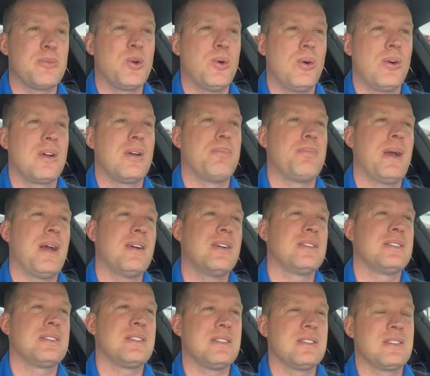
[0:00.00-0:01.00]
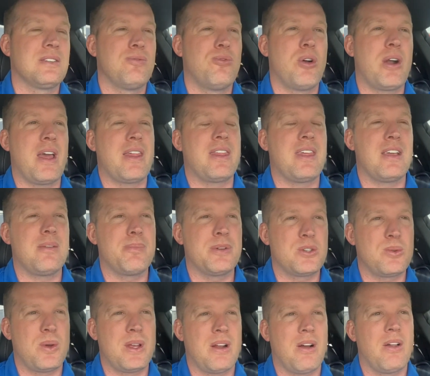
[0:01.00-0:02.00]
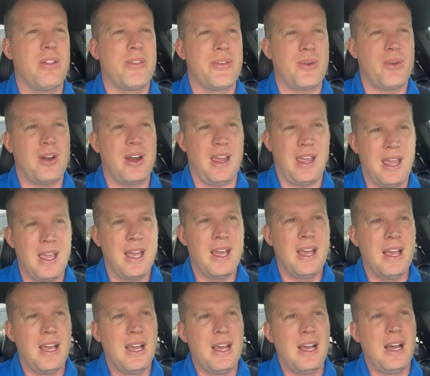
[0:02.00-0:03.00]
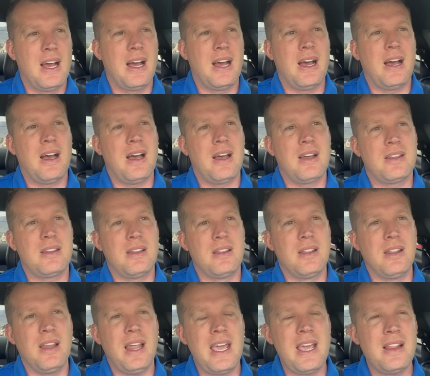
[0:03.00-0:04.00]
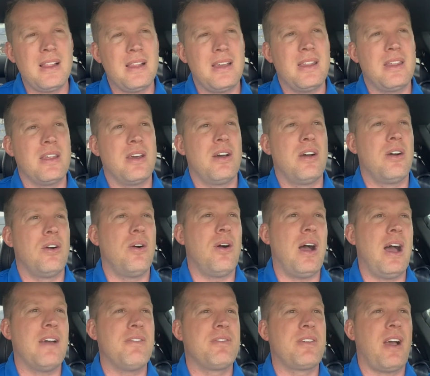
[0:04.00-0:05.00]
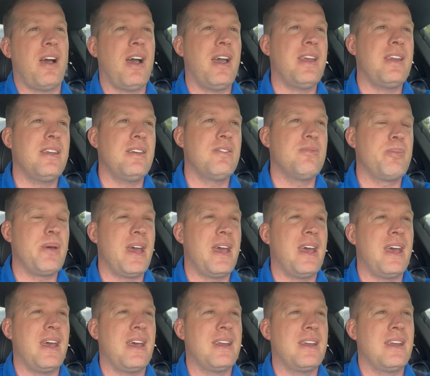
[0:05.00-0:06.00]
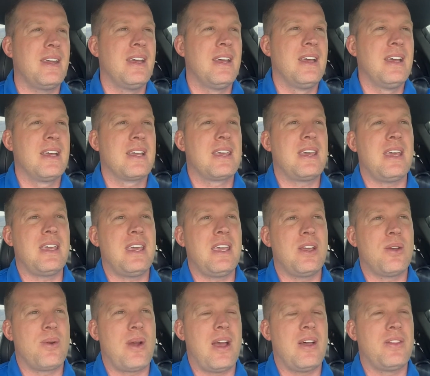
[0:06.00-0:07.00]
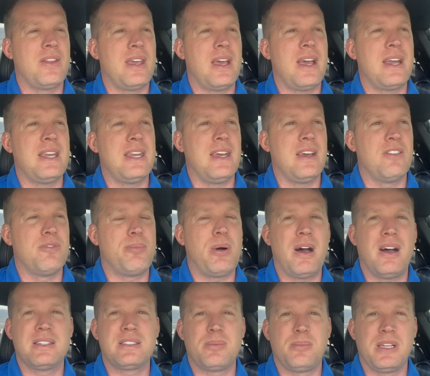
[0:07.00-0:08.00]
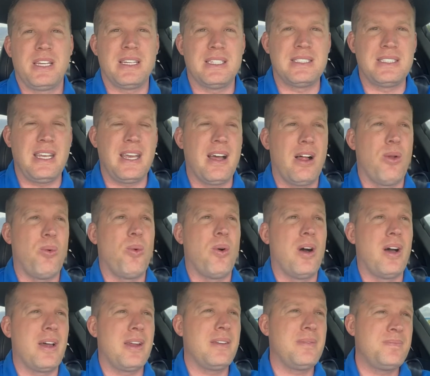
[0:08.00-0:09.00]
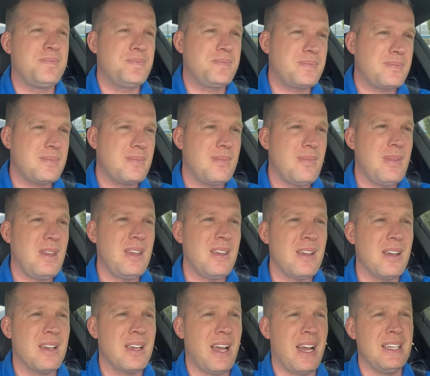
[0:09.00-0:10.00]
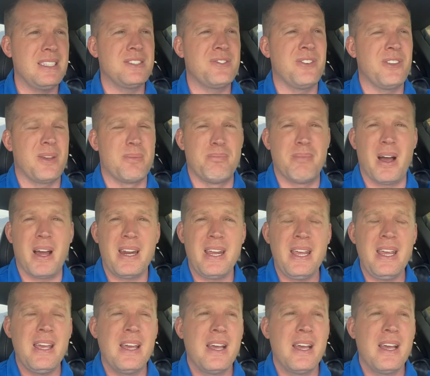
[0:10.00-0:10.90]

cool comparisons of what I think between all three. Uh, lately though, I've kind of been kicking around the idea of possibly a ZL1. Guys, for the money,